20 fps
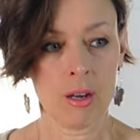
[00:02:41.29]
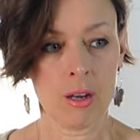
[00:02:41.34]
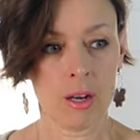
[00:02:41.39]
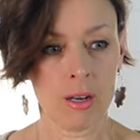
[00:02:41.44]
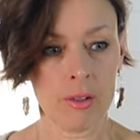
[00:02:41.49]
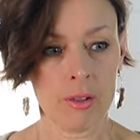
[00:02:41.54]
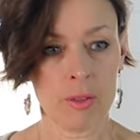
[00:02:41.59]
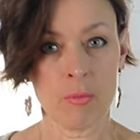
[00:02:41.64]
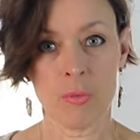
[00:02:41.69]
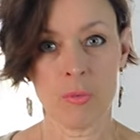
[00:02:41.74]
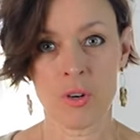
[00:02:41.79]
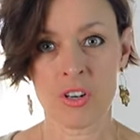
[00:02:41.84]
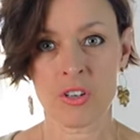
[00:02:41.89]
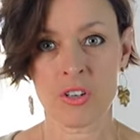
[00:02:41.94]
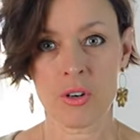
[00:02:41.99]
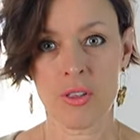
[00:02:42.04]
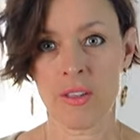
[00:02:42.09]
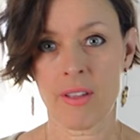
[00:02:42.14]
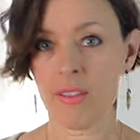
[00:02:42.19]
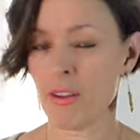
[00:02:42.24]
uh, the
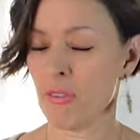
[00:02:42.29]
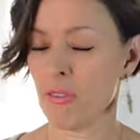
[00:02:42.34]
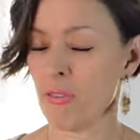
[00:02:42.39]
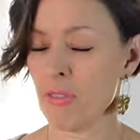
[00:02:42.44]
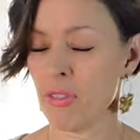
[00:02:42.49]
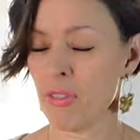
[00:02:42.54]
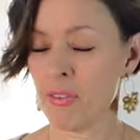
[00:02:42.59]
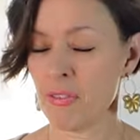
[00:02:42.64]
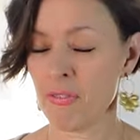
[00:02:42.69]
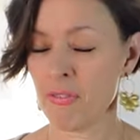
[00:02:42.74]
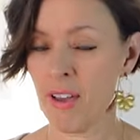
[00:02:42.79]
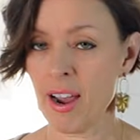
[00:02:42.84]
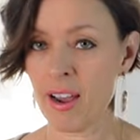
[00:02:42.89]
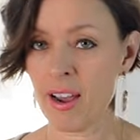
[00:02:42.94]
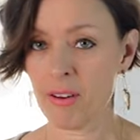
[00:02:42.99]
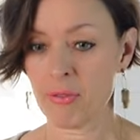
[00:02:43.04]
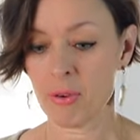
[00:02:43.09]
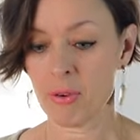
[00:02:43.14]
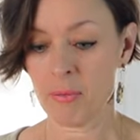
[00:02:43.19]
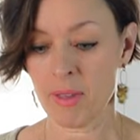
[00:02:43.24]
moisture that the
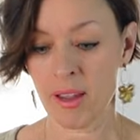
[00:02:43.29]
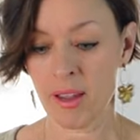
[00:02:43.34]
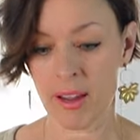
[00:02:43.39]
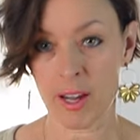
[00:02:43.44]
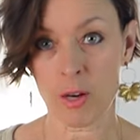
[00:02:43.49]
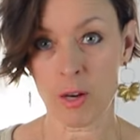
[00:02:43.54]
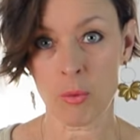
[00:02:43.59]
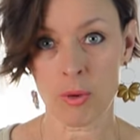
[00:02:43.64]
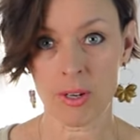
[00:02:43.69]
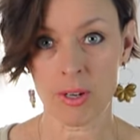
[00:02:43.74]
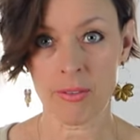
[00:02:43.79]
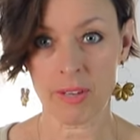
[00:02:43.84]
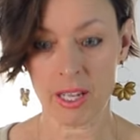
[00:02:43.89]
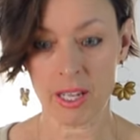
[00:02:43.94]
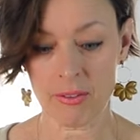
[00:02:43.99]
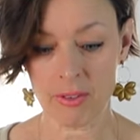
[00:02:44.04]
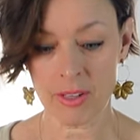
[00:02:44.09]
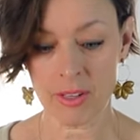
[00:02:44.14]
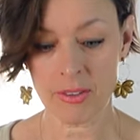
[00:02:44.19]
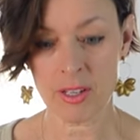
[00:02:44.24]
fat from the egg would have
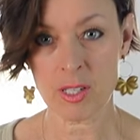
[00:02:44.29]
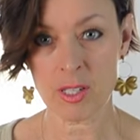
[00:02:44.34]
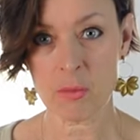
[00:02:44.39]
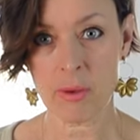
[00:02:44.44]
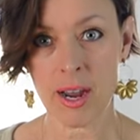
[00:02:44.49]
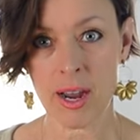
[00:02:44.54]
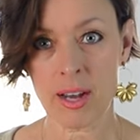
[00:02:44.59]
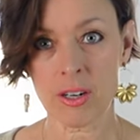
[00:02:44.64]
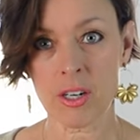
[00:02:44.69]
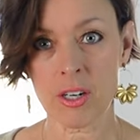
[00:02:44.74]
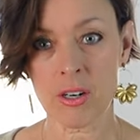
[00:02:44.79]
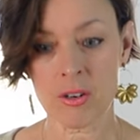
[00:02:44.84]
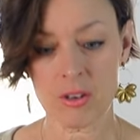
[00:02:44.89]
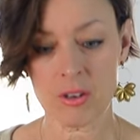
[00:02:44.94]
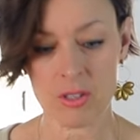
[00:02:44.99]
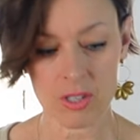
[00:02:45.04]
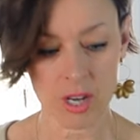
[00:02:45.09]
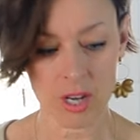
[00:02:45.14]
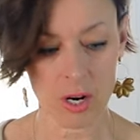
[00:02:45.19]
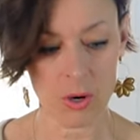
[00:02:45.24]
given this batter.
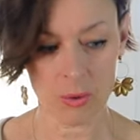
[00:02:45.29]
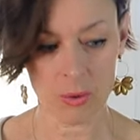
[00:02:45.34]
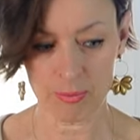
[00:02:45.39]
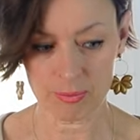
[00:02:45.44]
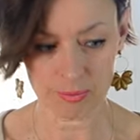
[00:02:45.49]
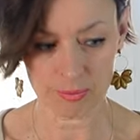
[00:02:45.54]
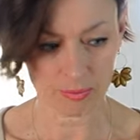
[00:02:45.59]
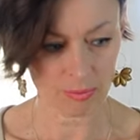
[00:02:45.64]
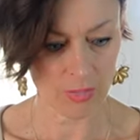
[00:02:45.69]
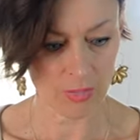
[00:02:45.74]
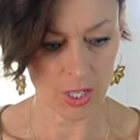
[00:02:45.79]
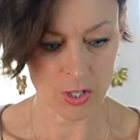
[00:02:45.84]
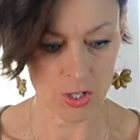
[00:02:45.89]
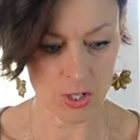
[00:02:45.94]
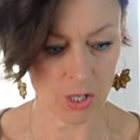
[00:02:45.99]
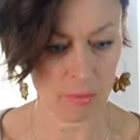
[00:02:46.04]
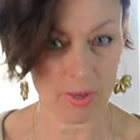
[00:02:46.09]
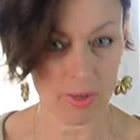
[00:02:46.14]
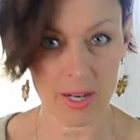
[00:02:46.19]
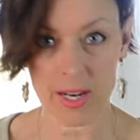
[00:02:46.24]
So it
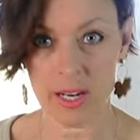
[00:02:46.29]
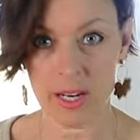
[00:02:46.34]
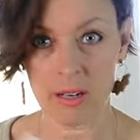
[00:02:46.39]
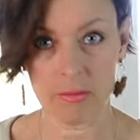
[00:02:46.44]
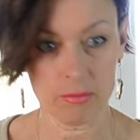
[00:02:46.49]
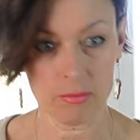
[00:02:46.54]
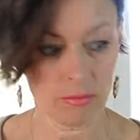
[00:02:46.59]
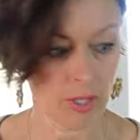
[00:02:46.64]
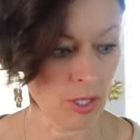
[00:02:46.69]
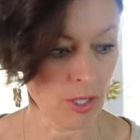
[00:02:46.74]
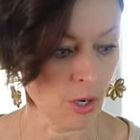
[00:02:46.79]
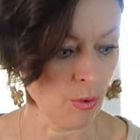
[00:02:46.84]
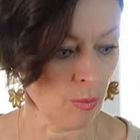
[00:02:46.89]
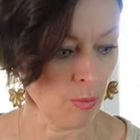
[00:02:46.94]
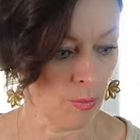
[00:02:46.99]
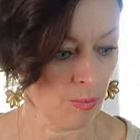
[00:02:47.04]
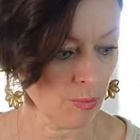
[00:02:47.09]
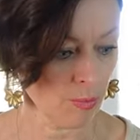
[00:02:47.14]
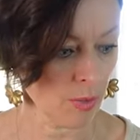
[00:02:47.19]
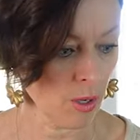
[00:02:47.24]
should be, you know,
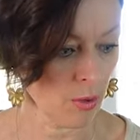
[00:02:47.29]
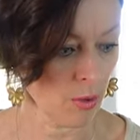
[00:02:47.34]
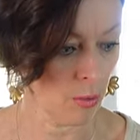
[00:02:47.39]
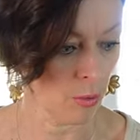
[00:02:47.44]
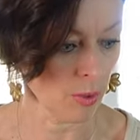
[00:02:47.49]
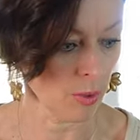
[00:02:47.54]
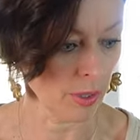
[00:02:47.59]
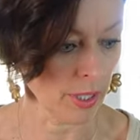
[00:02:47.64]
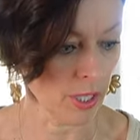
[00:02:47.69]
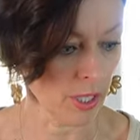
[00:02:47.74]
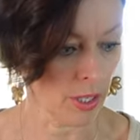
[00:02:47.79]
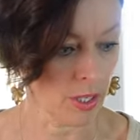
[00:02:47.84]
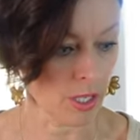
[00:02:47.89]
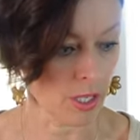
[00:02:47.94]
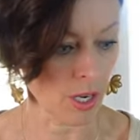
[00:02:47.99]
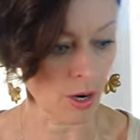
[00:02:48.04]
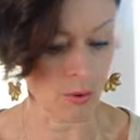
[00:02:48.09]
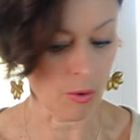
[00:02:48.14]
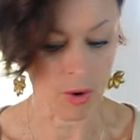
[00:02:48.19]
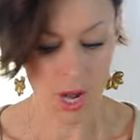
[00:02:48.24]
really good
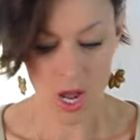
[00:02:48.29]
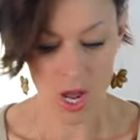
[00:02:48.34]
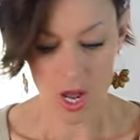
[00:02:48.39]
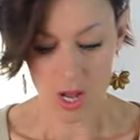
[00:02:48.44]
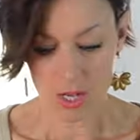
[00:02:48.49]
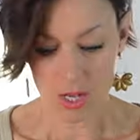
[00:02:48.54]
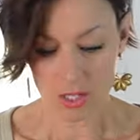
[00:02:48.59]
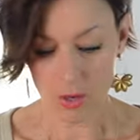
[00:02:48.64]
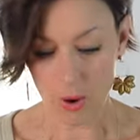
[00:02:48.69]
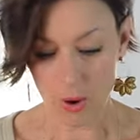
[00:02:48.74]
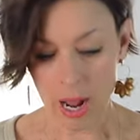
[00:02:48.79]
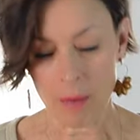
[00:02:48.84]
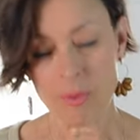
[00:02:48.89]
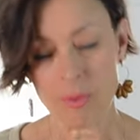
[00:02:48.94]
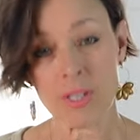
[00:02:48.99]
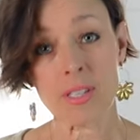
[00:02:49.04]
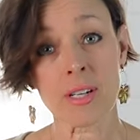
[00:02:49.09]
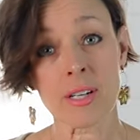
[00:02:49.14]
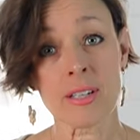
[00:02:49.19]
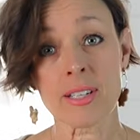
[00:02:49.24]
to go. So I'm
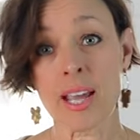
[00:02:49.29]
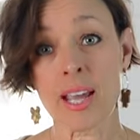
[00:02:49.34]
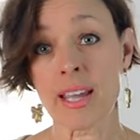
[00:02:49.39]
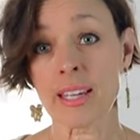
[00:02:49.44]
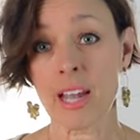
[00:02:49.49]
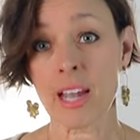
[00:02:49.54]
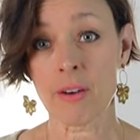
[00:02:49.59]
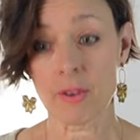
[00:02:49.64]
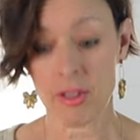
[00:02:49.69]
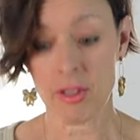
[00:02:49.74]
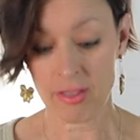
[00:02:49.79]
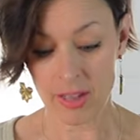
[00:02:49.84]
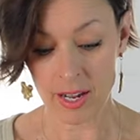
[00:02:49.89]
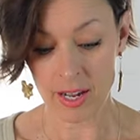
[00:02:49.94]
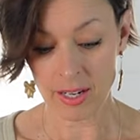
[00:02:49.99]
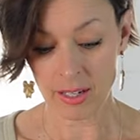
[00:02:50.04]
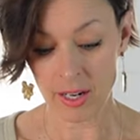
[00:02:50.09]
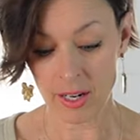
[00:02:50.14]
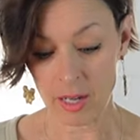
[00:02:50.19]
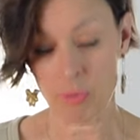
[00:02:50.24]
just gonna take
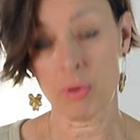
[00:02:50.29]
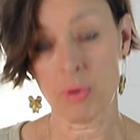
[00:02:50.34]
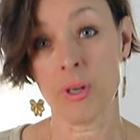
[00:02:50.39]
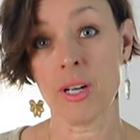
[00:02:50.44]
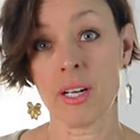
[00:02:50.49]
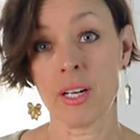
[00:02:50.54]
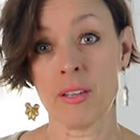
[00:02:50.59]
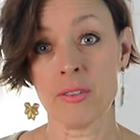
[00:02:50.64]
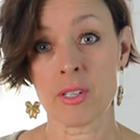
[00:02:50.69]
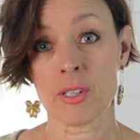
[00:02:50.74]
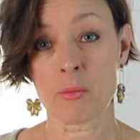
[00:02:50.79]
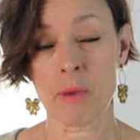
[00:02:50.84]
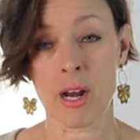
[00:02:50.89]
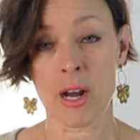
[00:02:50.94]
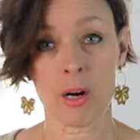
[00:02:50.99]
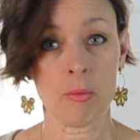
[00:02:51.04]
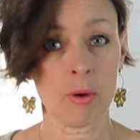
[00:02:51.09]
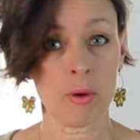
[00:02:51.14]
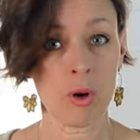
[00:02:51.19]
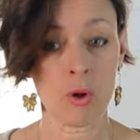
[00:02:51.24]
everything and put it in this
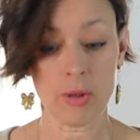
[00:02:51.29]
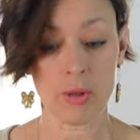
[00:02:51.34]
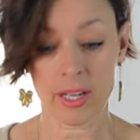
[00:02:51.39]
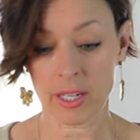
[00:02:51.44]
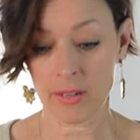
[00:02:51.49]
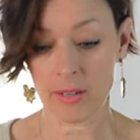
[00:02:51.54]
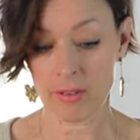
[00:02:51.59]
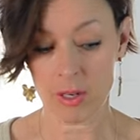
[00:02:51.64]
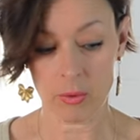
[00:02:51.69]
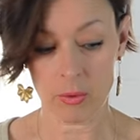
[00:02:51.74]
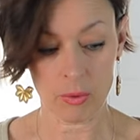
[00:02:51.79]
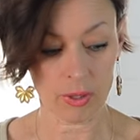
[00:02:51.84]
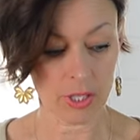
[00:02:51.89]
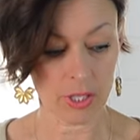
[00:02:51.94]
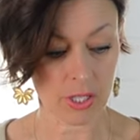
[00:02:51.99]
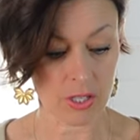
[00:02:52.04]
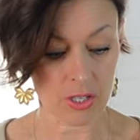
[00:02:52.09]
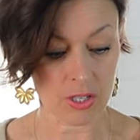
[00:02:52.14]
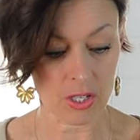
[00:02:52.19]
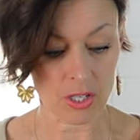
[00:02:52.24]
batter bowl and give it a
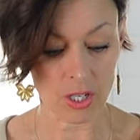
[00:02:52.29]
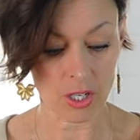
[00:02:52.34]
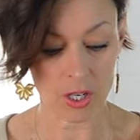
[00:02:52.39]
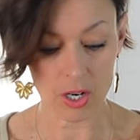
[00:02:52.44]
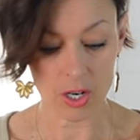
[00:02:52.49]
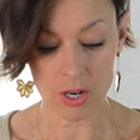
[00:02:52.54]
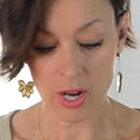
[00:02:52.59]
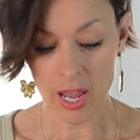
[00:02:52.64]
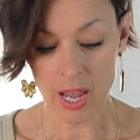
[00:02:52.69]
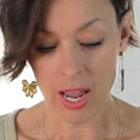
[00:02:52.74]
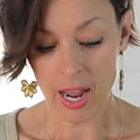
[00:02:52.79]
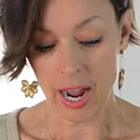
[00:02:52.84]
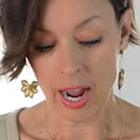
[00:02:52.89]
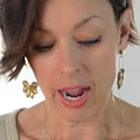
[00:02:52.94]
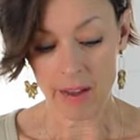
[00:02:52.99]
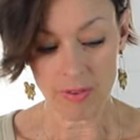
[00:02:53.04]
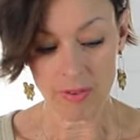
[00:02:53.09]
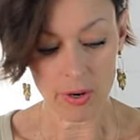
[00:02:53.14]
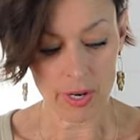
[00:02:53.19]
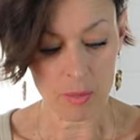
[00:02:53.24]
really good stir.
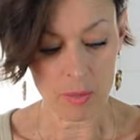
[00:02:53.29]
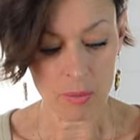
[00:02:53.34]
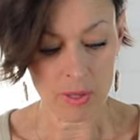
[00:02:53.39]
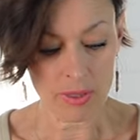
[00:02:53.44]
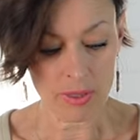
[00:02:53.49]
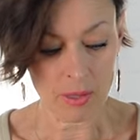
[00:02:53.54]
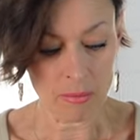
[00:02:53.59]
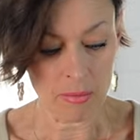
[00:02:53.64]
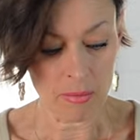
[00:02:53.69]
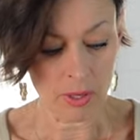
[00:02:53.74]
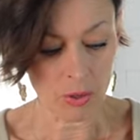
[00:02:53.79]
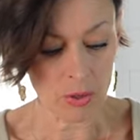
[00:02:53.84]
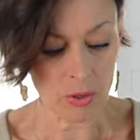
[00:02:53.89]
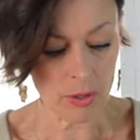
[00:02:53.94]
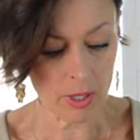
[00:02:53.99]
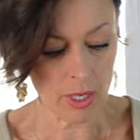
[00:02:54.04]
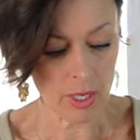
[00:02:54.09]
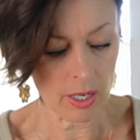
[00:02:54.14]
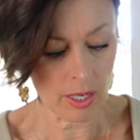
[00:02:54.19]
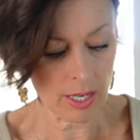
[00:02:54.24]
I've already put the
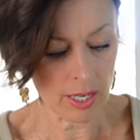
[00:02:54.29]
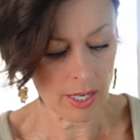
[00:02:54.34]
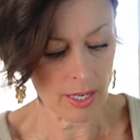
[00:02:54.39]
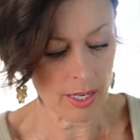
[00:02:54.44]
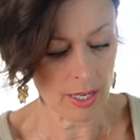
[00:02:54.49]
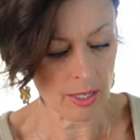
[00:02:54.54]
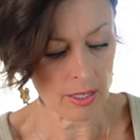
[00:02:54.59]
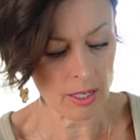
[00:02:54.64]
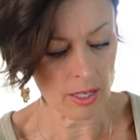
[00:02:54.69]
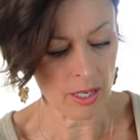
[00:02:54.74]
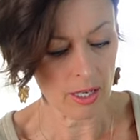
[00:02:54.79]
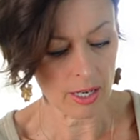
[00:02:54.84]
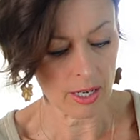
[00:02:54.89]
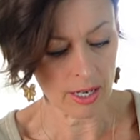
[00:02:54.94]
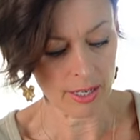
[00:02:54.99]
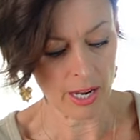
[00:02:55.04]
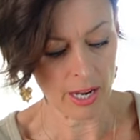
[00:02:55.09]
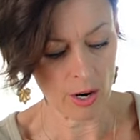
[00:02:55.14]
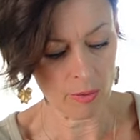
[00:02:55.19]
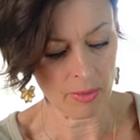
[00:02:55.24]
milk in
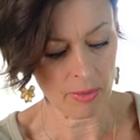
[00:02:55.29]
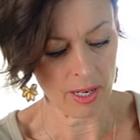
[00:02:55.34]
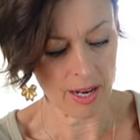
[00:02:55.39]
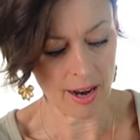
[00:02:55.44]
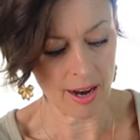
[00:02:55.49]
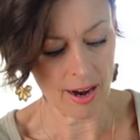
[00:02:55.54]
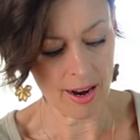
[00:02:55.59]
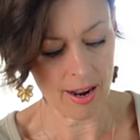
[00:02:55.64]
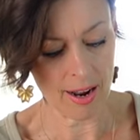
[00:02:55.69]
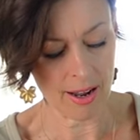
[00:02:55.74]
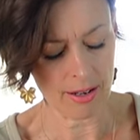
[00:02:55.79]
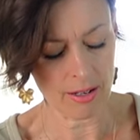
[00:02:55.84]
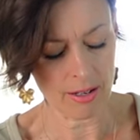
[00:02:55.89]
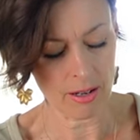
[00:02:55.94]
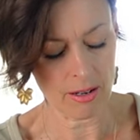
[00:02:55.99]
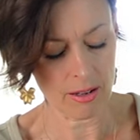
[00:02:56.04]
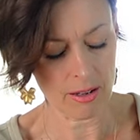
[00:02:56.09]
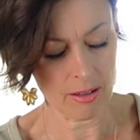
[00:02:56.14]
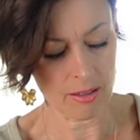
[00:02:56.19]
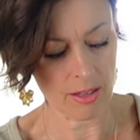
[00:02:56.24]
and now I'm gonna
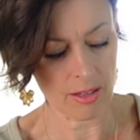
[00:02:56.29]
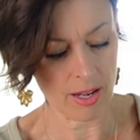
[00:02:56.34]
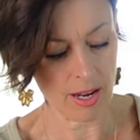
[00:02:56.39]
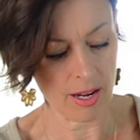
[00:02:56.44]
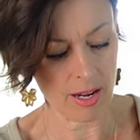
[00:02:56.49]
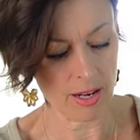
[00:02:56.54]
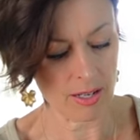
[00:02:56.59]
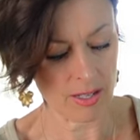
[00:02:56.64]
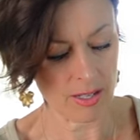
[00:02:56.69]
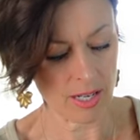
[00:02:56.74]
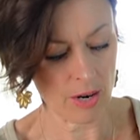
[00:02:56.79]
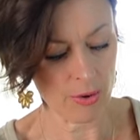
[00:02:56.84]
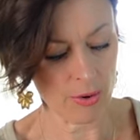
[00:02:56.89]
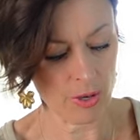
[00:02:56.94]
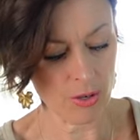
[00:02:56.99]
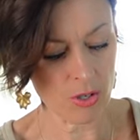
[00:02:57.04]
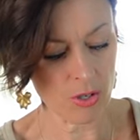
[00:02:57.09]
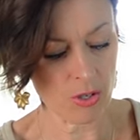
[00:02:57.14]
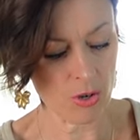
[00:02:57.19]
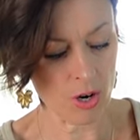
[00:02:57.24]
add the
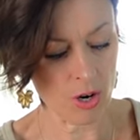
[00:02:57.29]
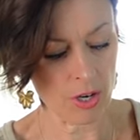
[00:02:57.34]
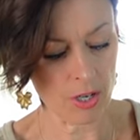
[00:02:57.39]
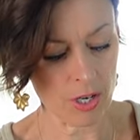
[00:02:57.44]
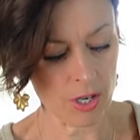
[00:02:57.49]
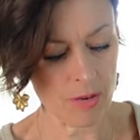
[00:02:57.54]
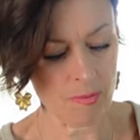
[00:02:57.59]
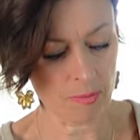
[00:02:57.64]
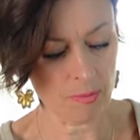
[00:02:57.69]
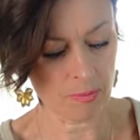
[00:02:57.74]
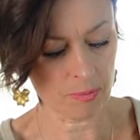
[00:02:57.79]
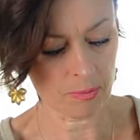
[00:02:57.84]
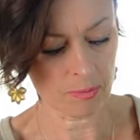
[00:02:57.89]
sourdough starter.